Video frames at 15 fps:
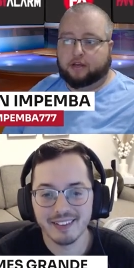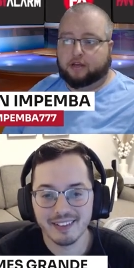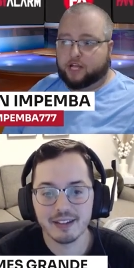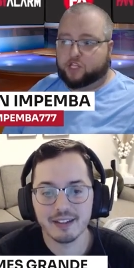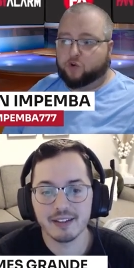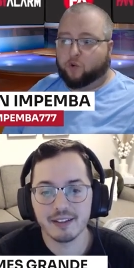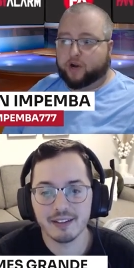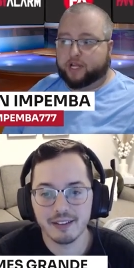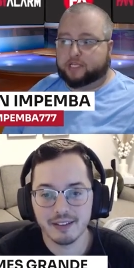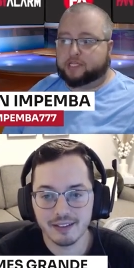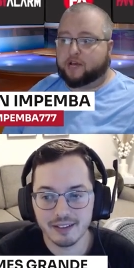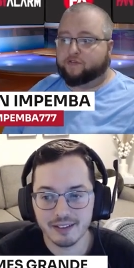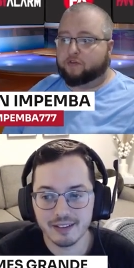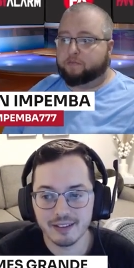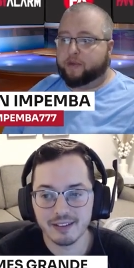
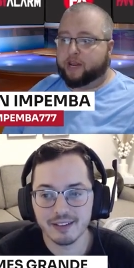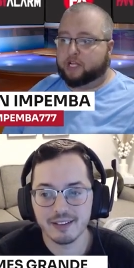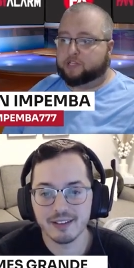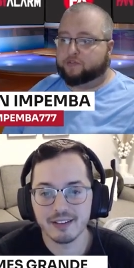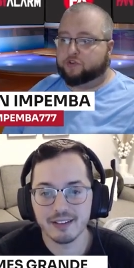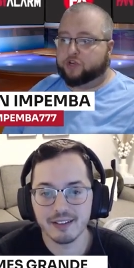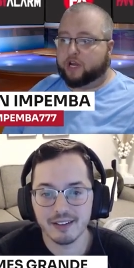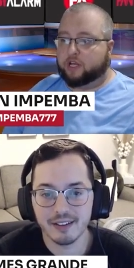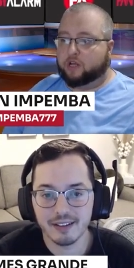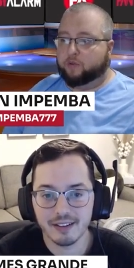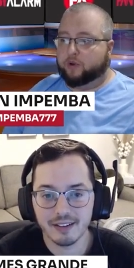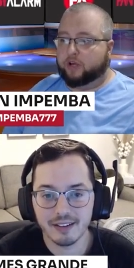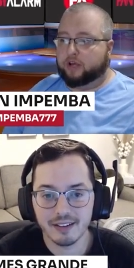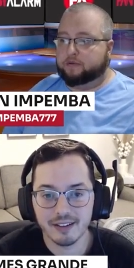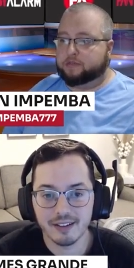Speaker 1: 27 minutes for Jalen
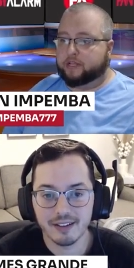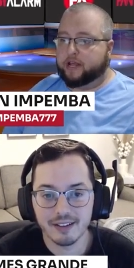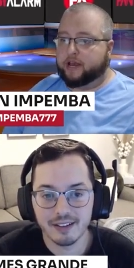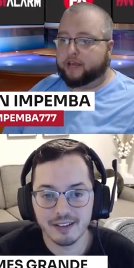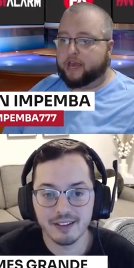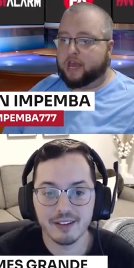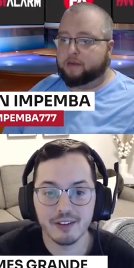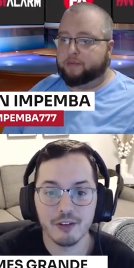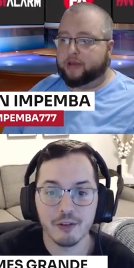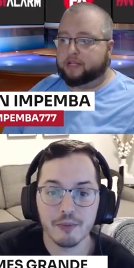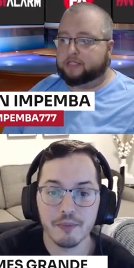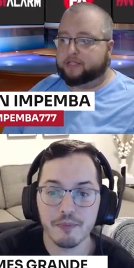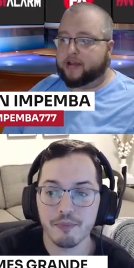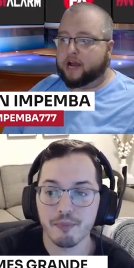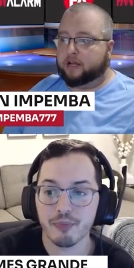Williams in that game
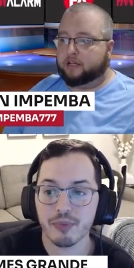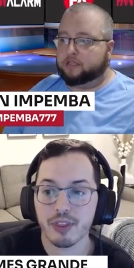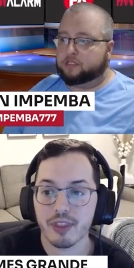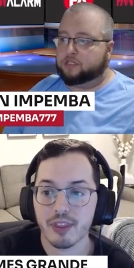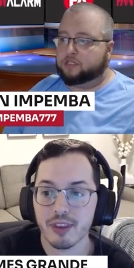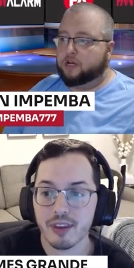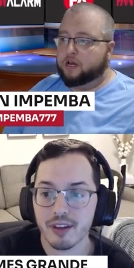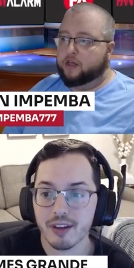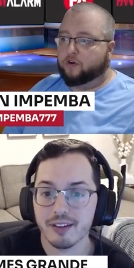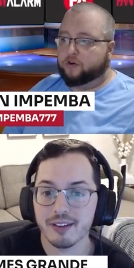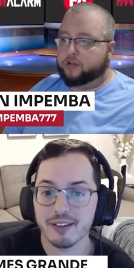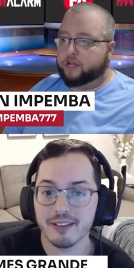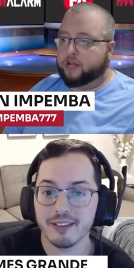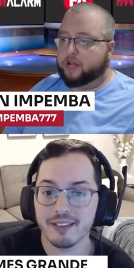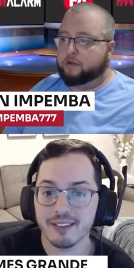against Dallas.
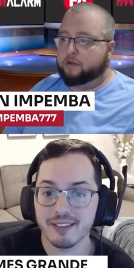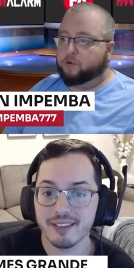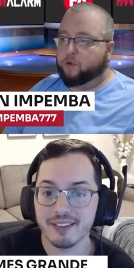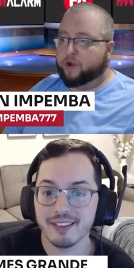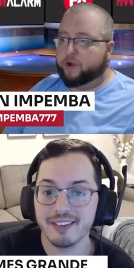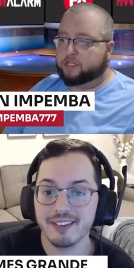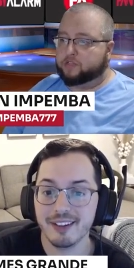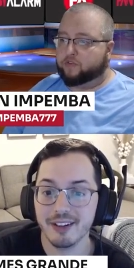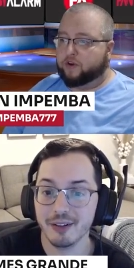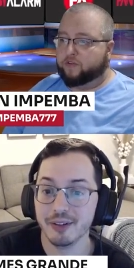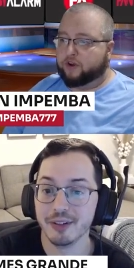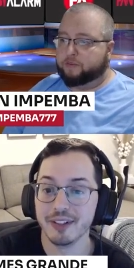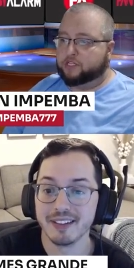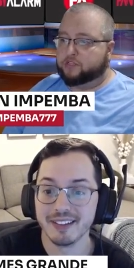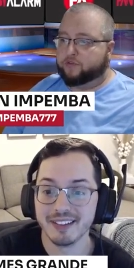13 points, three
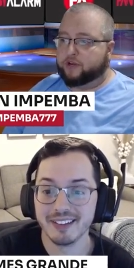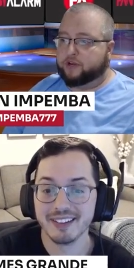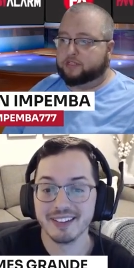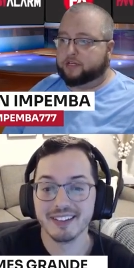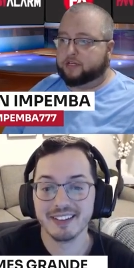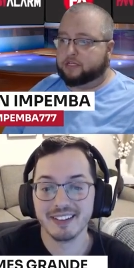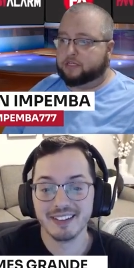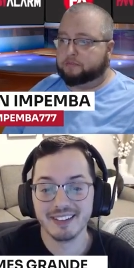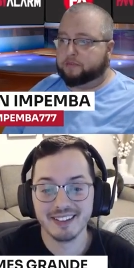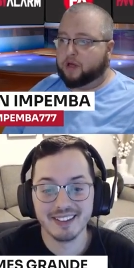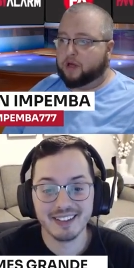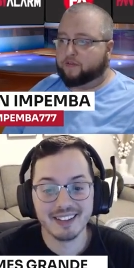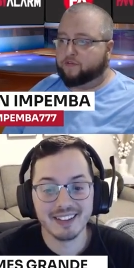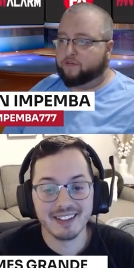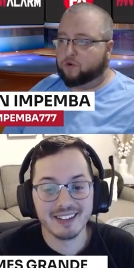rebounds, three assists, a
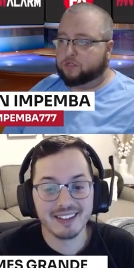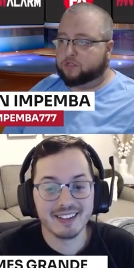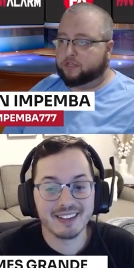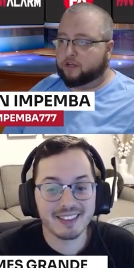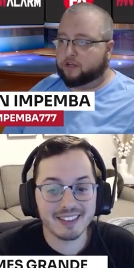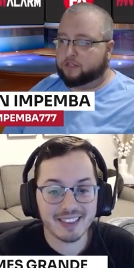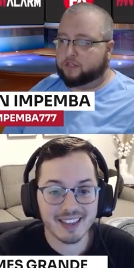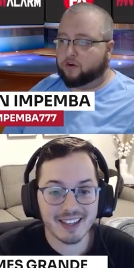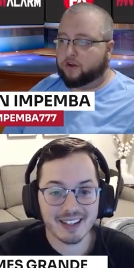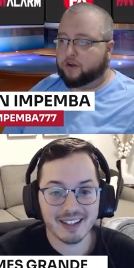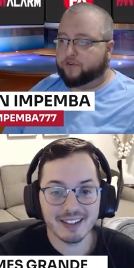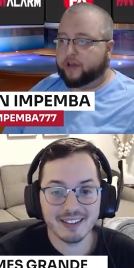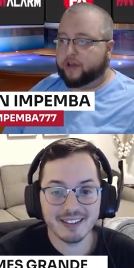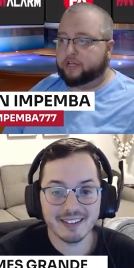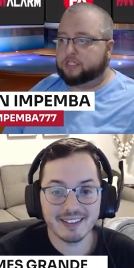block, four steals, 30
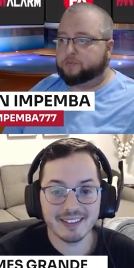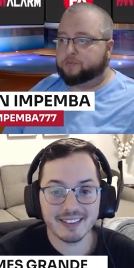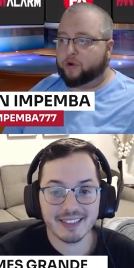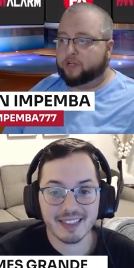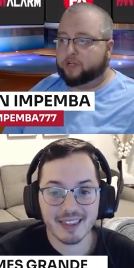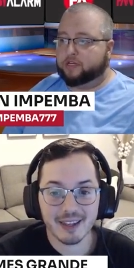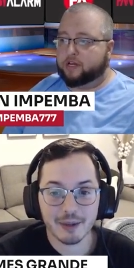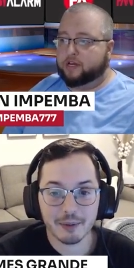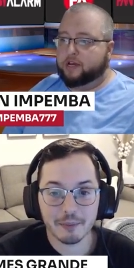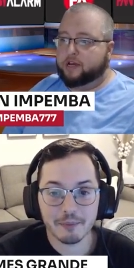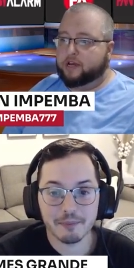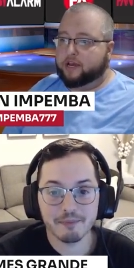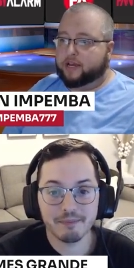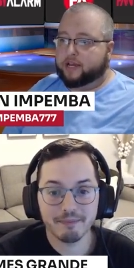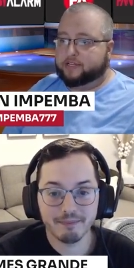fantasy points.
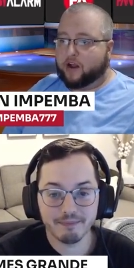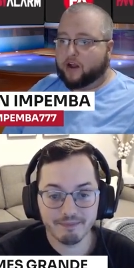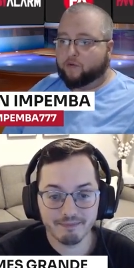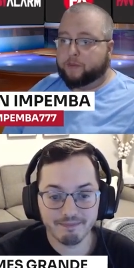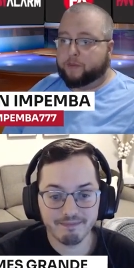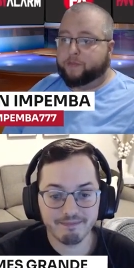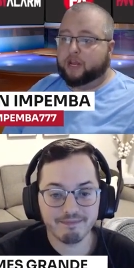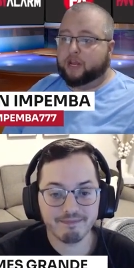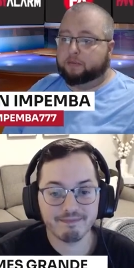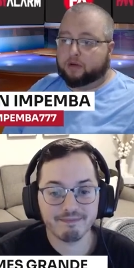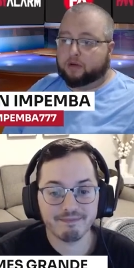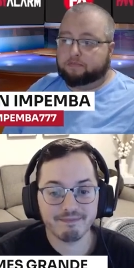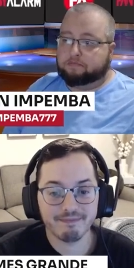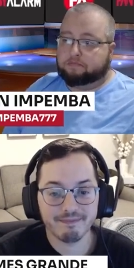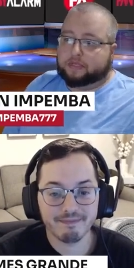Is that
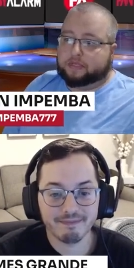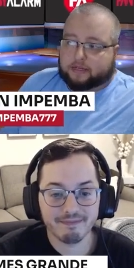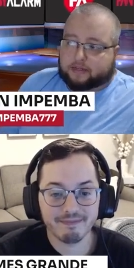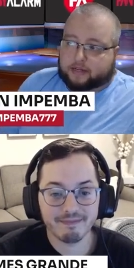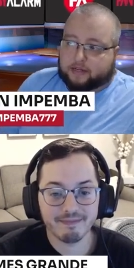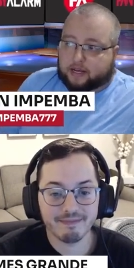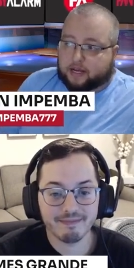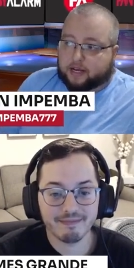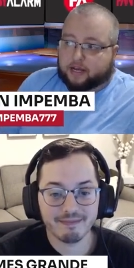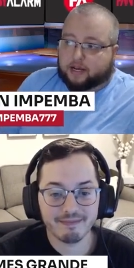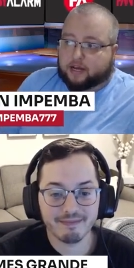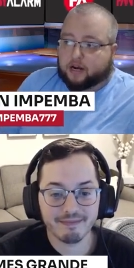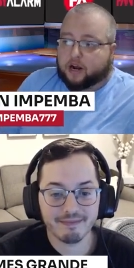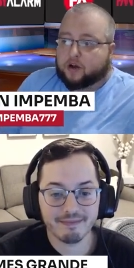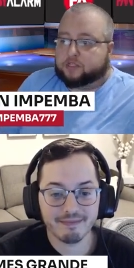repeatable? I
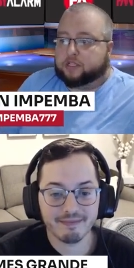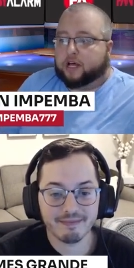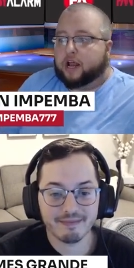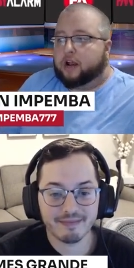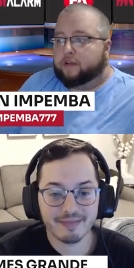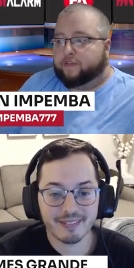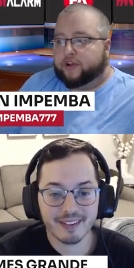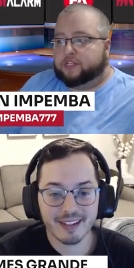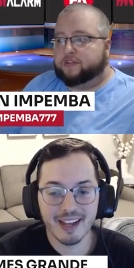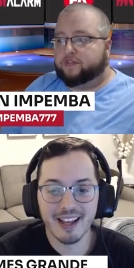don't know. It's a lot of defensive